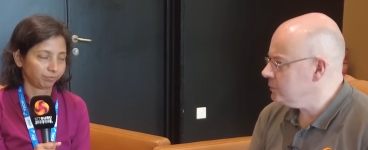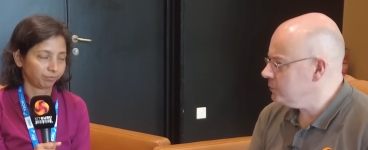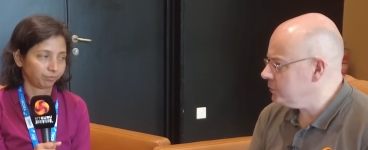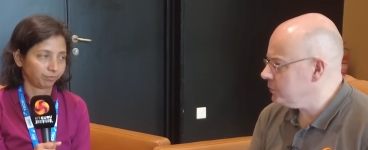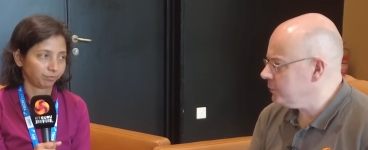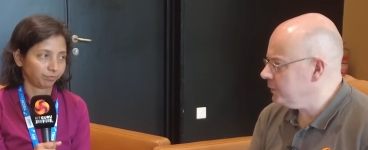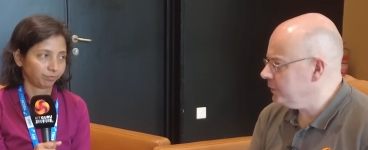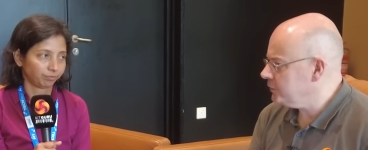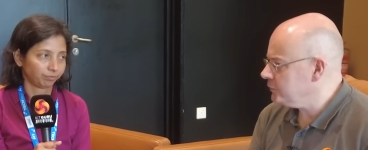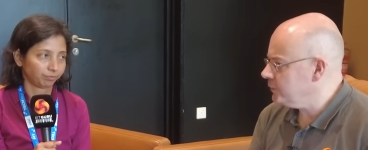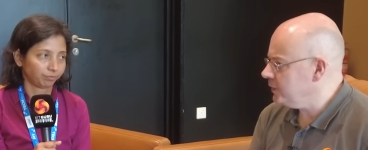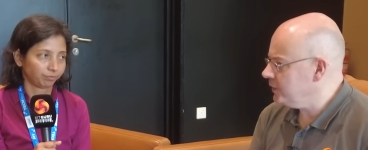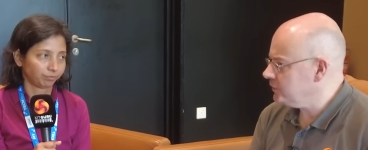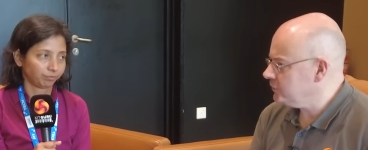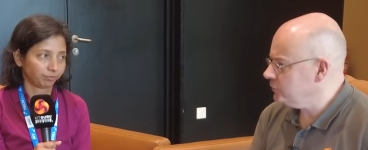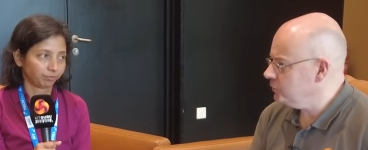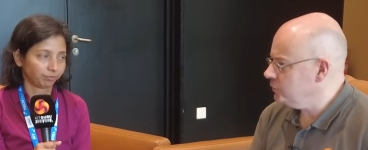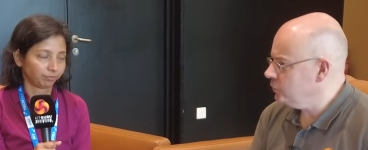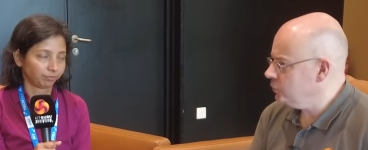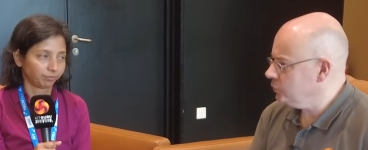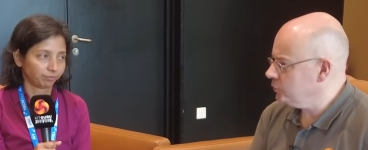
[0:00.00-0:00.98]
Speaker 1: with Thread
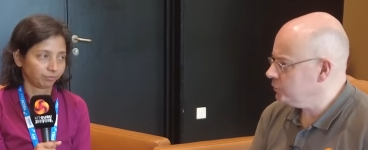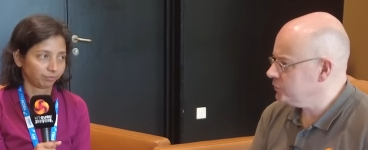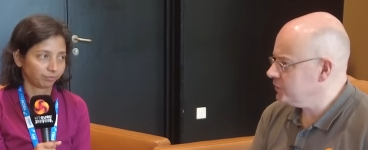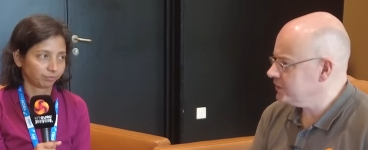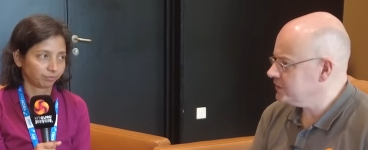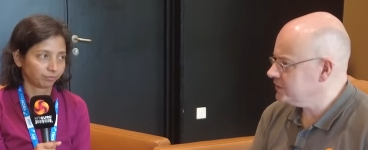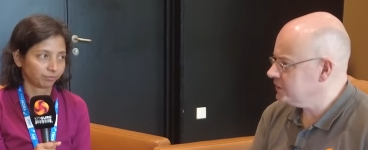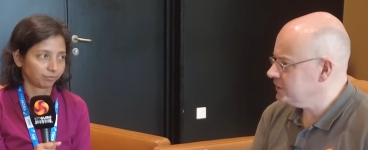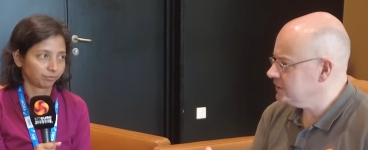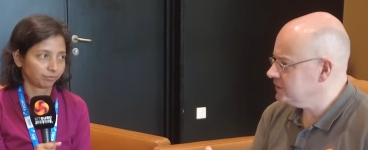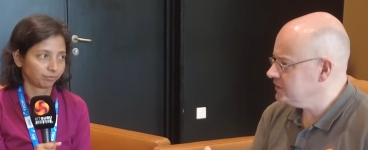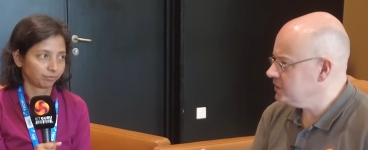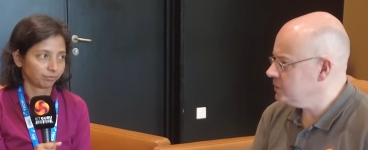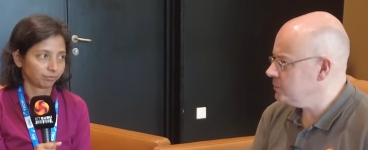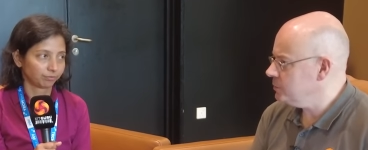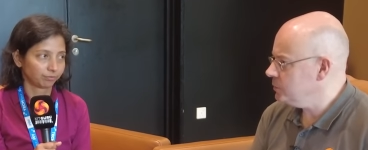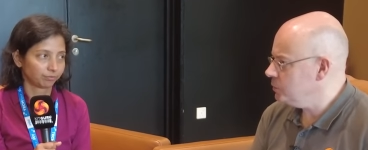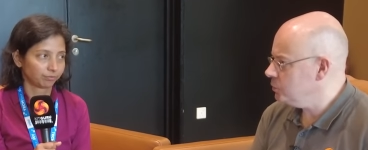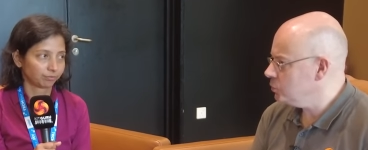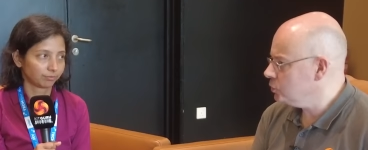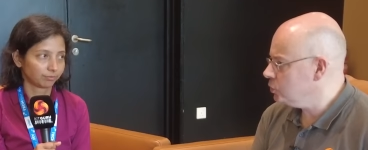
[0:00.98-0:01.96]
Director and you're addressing
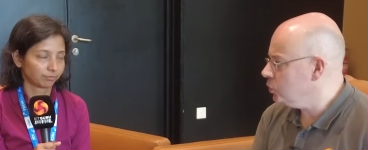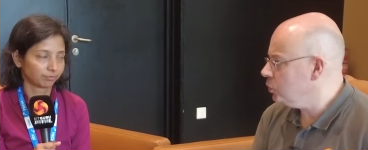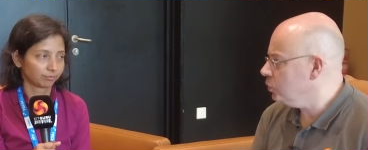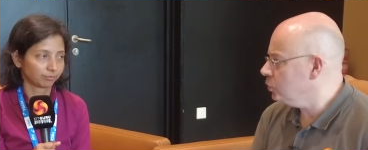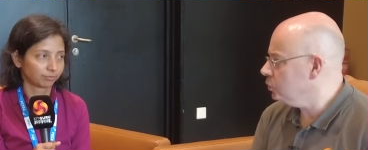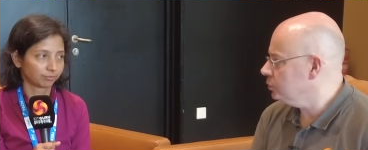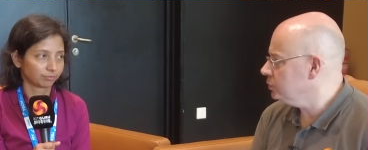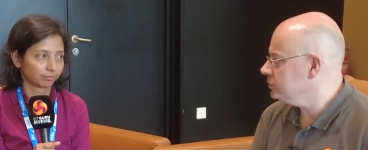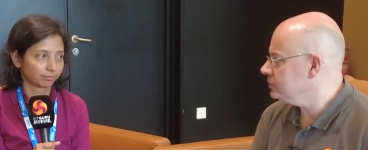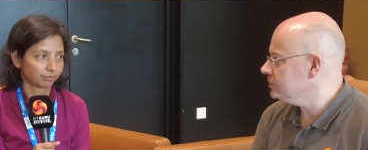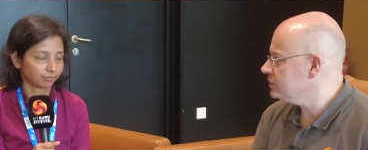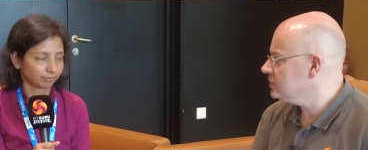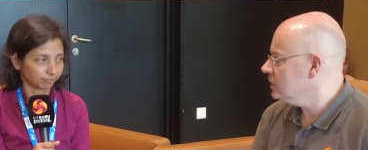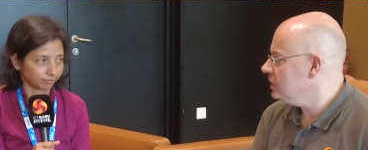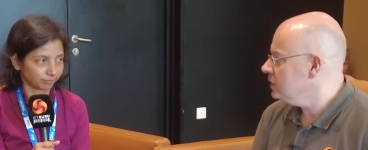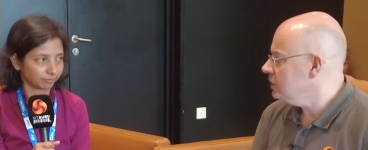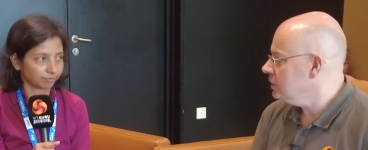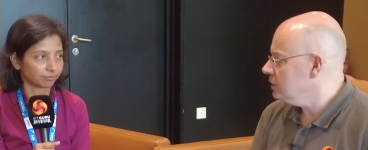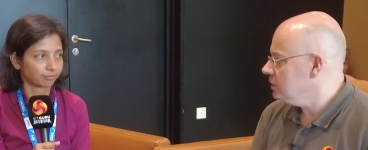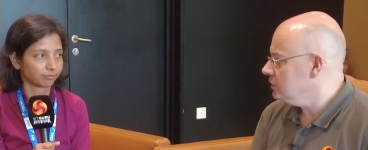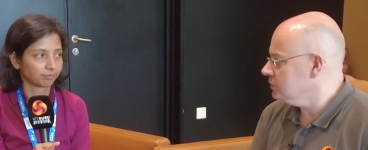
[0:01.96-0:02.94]
CPU cores, mm
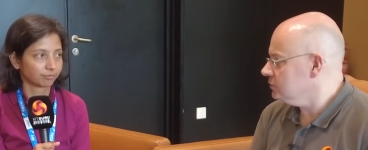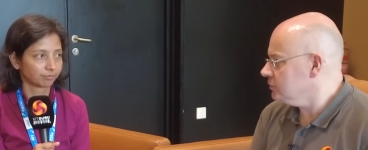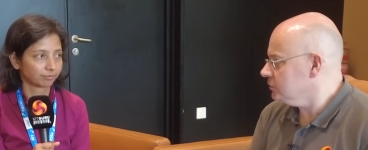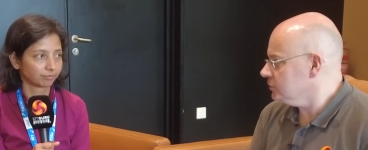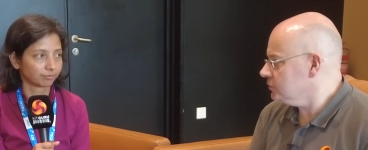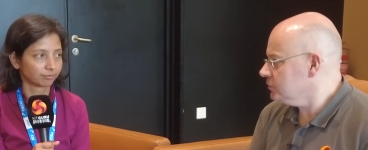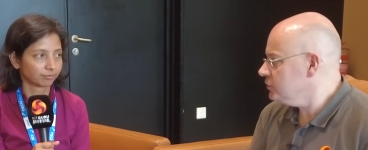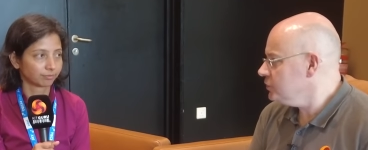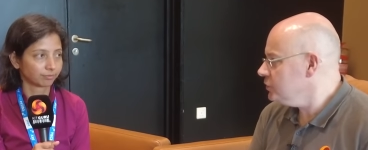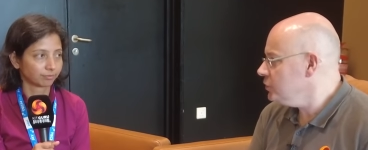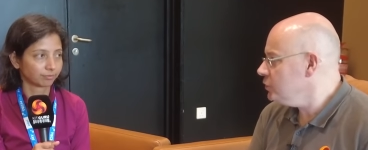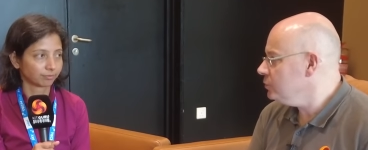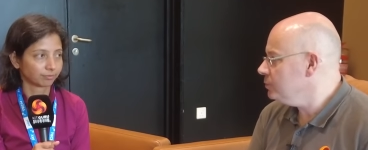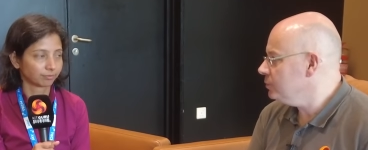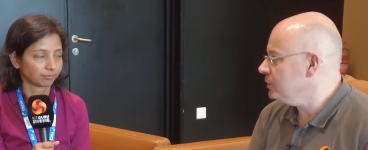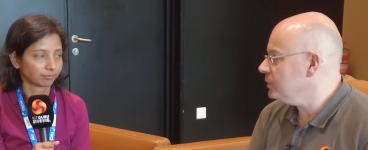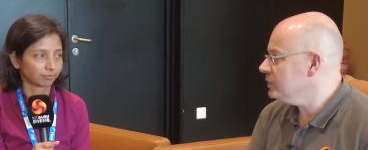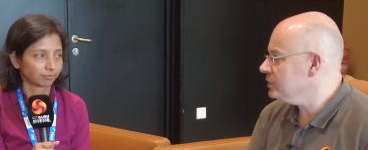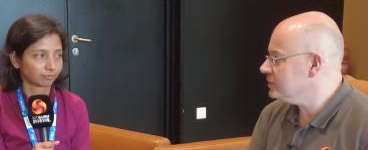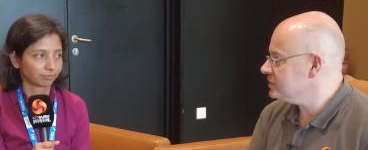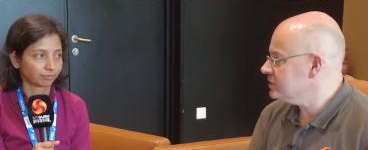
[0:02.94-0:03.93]
-hmm. do you
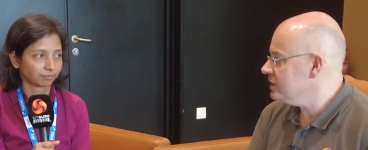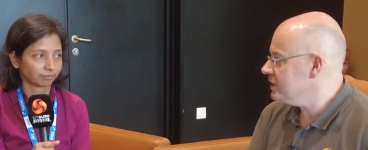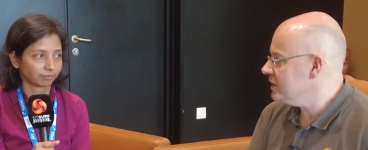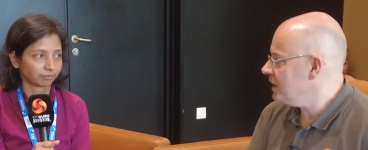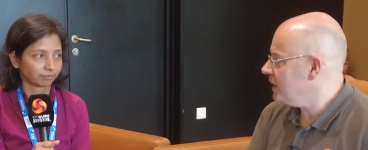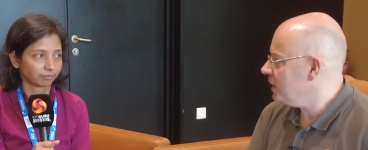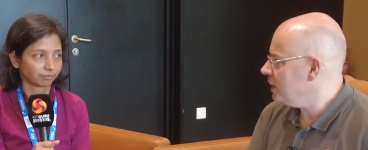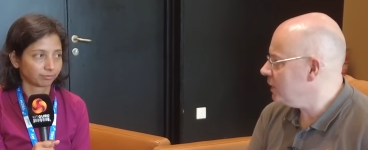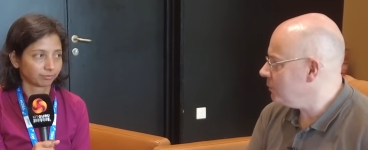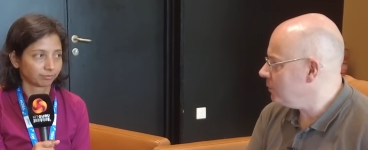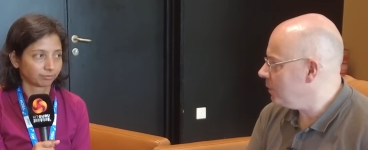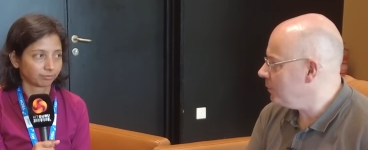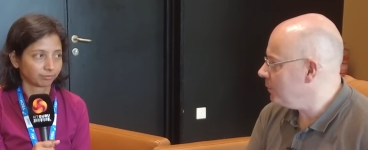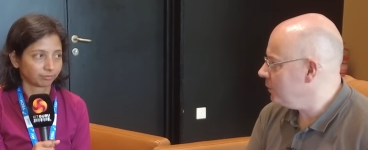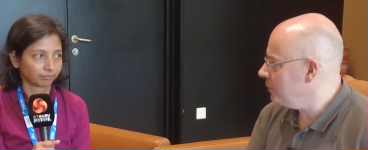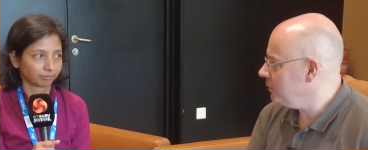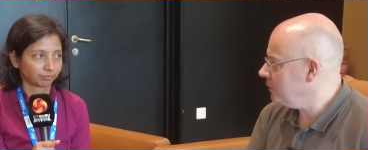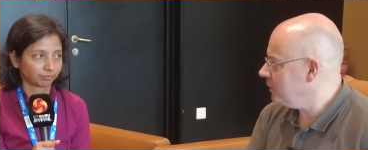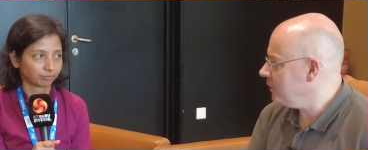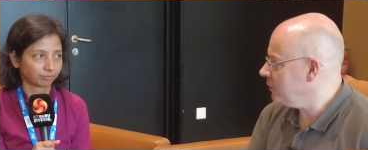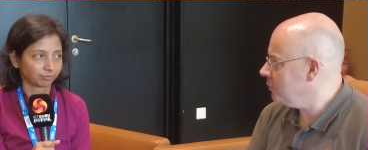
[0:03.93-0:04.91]
personally care one
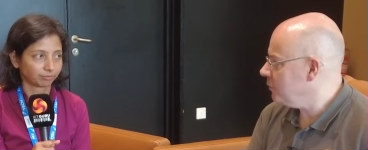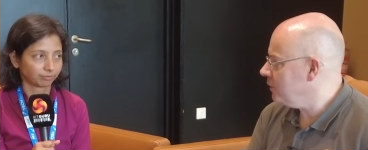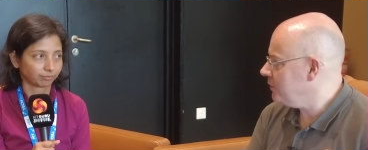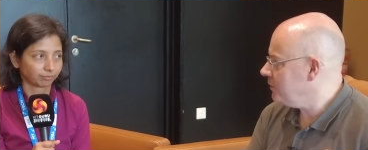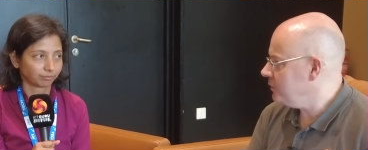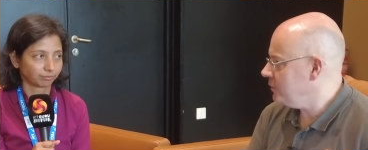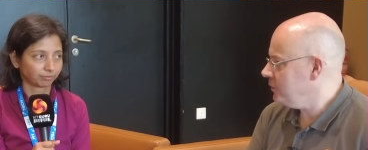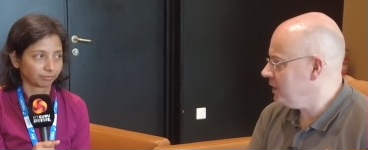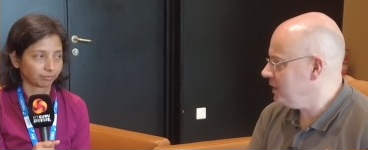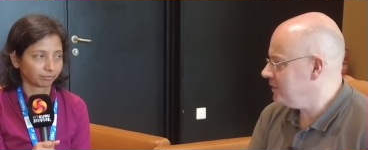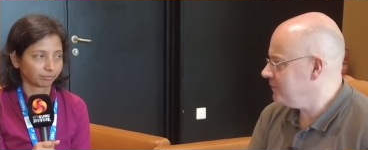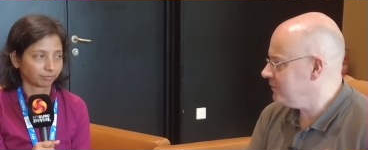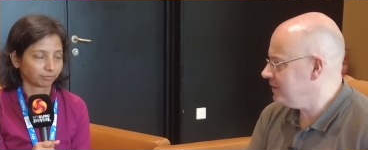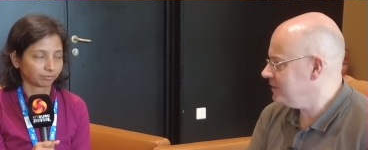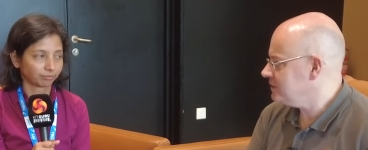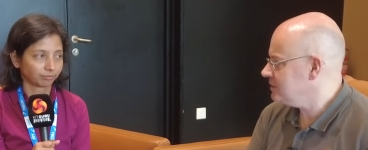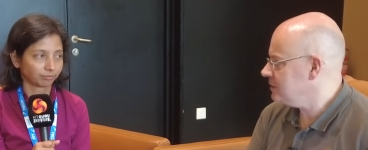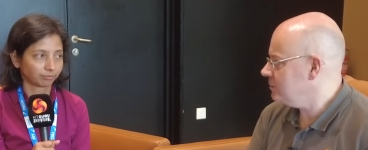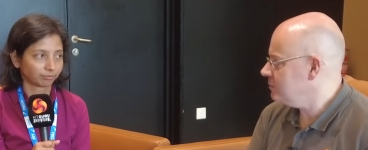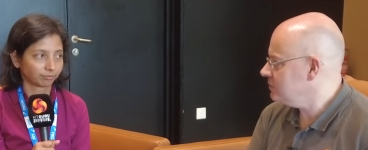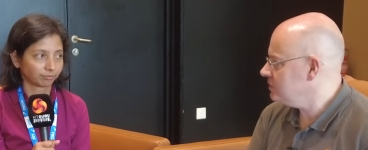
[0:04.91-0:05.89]
way or the other whether you have
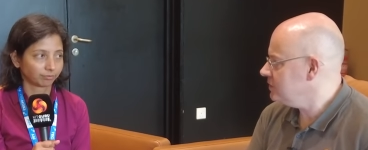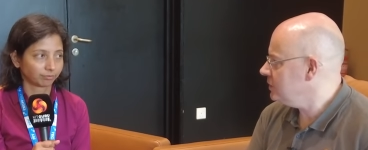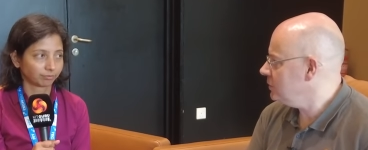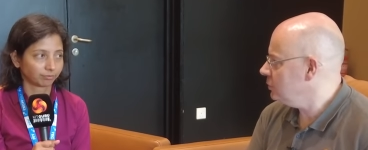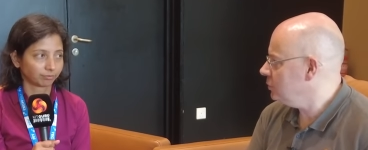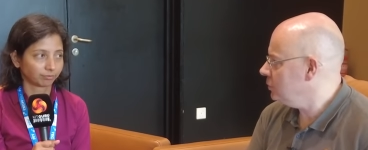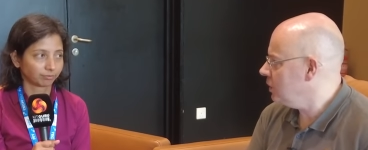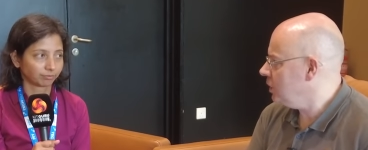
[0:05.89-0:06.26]
SMT or